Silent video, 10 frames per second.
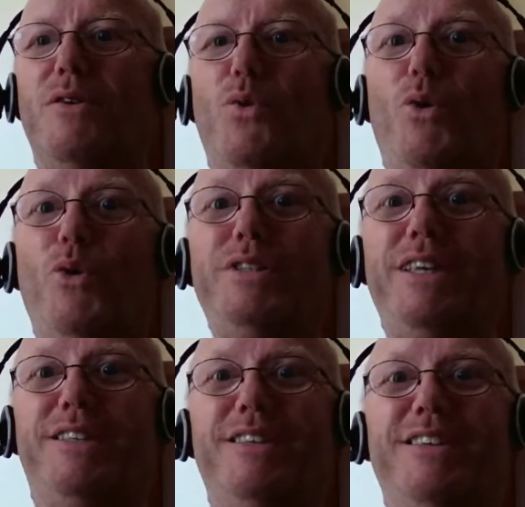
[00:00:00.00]
What was
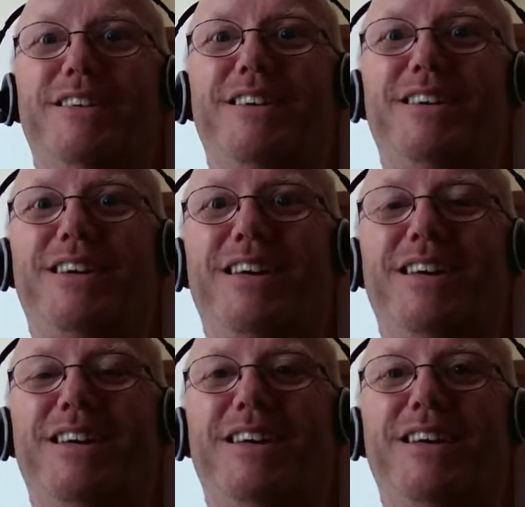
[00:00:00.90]
it?
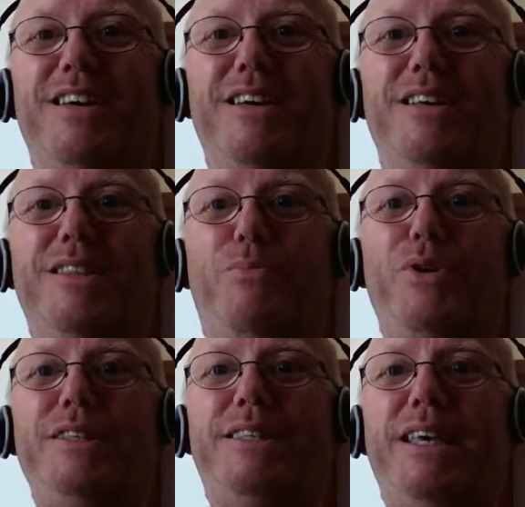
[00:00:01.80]
The
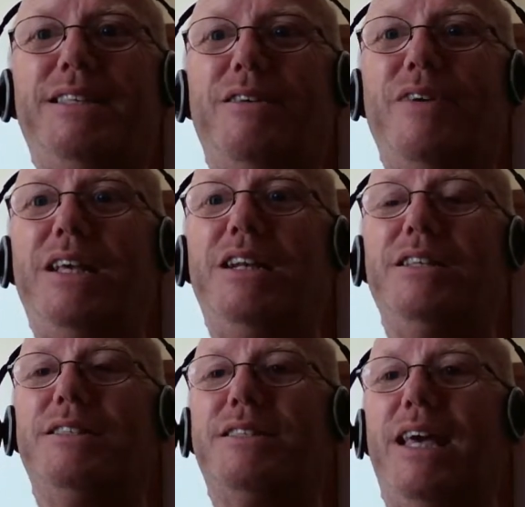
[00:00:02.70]
Princess of
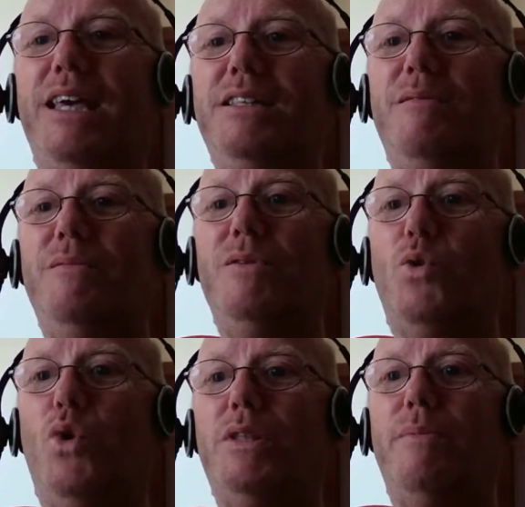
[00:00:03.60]
England stayed in
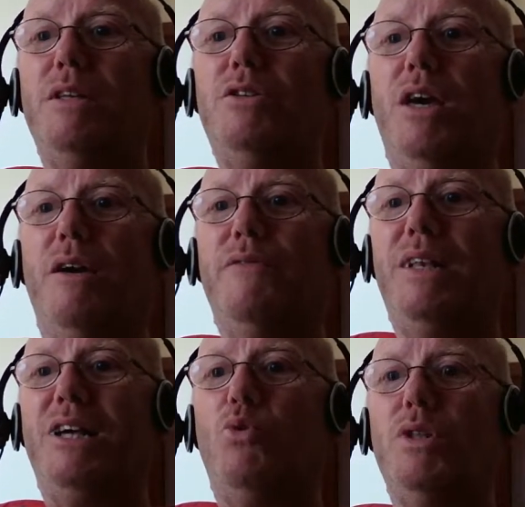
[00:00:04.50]
Guadamanja,
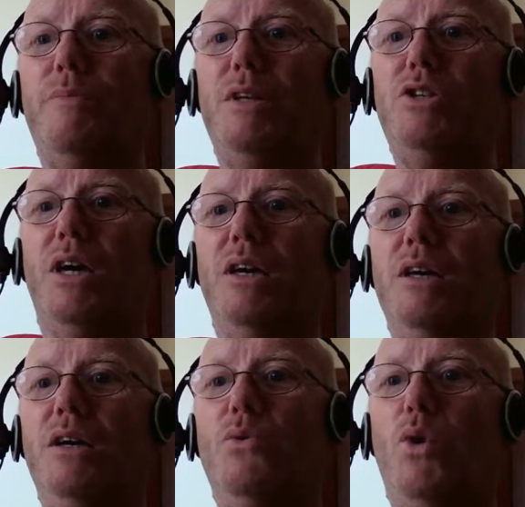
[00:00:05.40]
Villa Guadamanja.
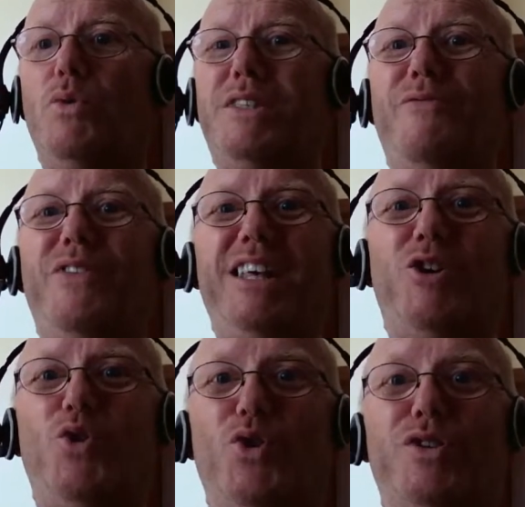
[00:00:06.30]
What was the villa
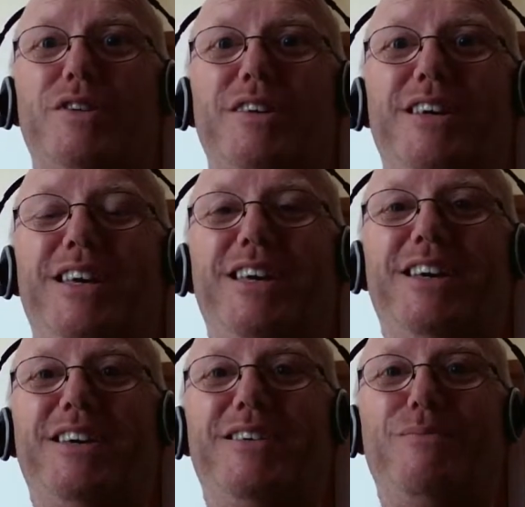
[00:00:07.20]
called
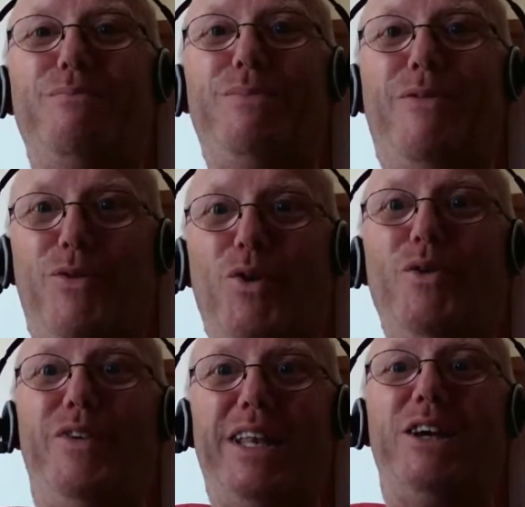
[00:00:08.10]

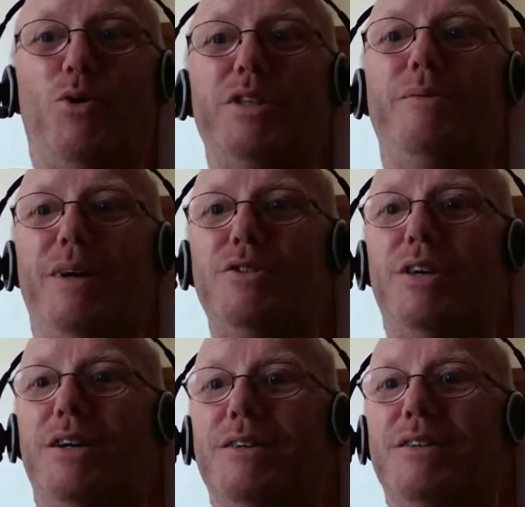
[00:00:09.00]
before Villa
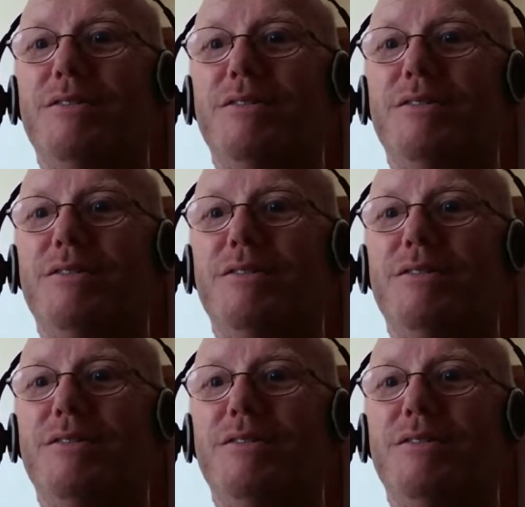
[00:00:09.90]
Guadamanja?